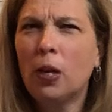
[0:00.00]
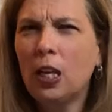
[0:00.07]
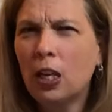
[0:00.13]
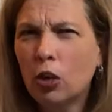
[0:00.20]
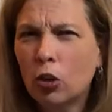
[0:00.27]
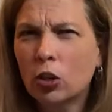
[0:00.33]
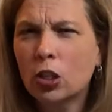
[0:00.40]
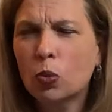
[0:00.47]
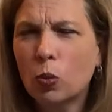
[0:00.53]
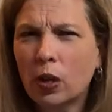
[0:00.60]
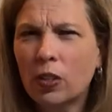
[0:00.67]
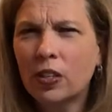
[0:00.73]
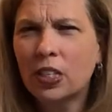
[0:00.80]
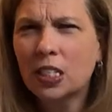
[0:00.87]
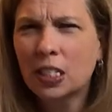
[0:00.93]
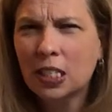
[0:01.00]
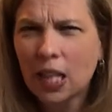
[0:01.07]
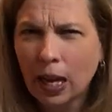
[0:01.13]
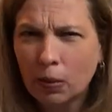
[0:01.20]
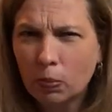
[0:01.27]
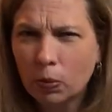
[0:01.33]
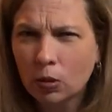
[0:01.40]
Peter is one of the
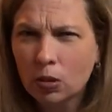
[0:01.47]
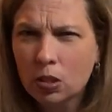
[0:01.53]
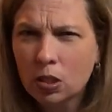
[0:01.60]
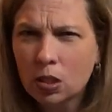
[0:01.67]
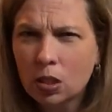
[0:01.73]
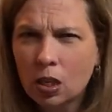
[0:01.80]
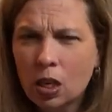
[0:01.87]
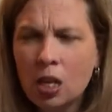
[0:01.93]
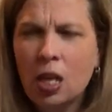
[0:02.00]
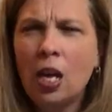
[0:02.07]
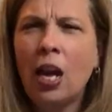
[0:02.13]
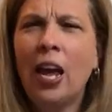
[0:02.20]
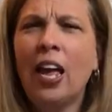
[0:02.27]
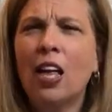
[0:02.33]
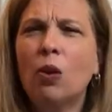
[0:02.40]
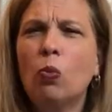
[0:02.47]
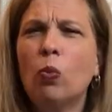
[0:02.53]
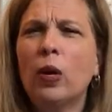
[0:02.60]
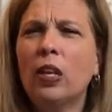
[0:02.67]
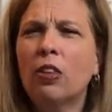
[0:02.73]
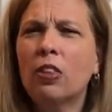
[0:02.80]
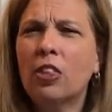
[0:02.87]
disciples. And
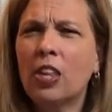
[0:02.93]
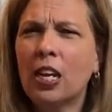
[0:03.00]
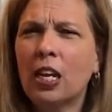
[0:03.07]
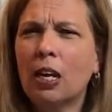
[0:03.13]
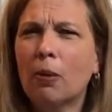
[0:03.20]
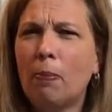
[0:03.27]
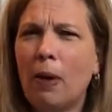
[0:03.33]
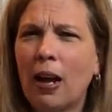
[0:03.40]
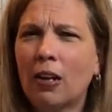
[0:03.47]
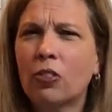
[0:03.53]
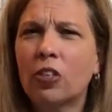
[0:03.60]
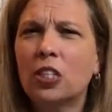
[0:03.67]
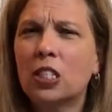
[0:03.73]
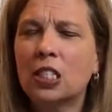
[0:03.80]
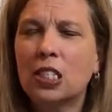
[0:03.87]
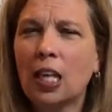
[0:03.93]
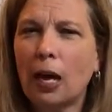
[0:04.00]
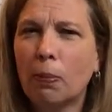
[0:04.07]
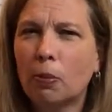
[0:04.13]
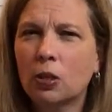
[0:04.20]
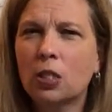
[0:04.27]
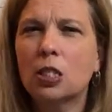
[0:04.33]
we think about the
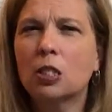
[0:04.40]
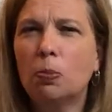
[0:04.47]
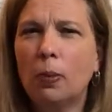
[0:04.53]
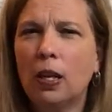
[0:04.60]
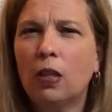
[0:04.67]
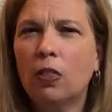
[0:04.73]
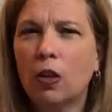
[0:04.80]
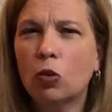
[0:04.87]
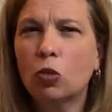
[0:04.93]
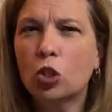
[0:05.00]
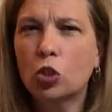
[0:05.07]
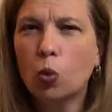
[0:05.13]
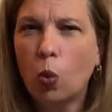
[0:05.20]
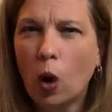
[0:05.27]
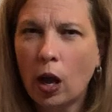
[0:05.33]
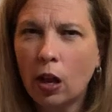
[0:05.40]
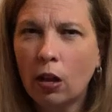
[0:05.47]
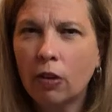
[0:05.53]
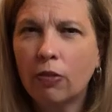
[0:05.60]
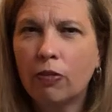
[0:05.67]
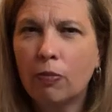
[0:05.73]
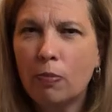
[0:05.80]
disciples as being those
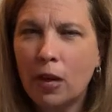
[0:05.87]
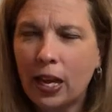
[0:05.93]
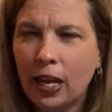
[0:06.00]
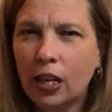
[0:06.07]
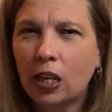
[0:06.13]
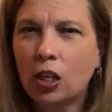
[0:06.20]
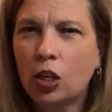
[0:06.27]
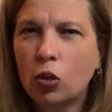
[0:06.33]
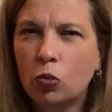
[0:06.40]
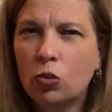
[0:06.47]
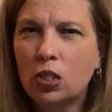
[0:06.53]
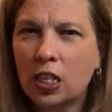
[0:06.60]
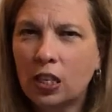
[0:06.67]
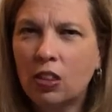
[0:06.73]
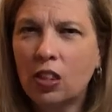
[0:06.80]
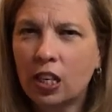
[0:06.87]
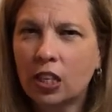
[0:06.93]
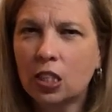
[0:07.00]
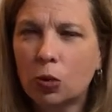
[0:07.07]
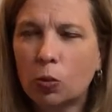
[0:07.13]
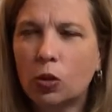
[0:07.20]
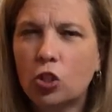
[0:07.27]
12 men who did
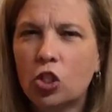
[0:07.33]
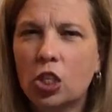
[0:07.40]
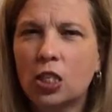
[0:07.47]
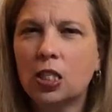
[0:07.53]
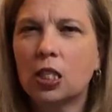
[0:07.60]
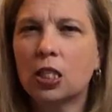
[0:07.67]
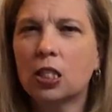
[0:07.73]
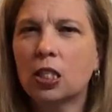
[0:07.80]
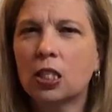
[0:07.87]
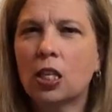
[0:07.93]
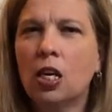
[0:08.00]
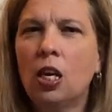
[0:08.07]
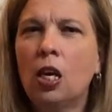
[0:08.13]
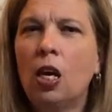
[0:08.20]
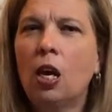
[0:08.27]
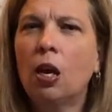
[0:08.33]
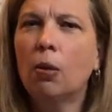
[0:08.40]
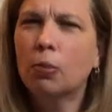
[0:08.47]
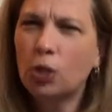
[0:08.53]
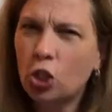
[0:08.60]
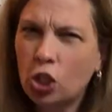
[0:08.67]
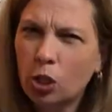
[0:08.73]
things with Jesus.
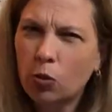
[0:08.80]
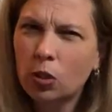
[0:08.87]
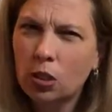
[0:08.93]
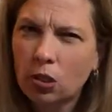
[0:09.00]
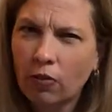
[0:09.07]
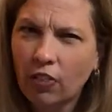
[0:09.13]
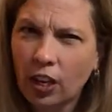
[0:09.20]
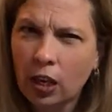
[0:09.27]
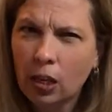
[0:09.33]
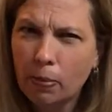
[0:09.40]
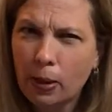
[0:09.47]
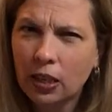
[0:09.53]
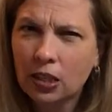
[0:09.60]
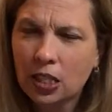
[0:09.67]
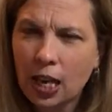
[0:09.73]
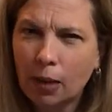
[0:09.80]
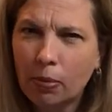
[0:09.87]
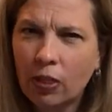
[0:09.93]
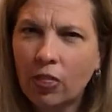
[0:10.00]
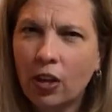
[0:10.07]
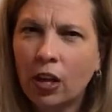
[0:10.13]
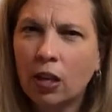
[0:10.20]
But you know what's funny about
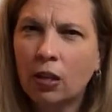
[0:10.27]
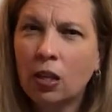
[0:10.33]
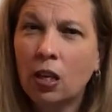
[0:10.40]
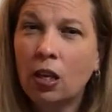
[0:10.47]
Tabitha?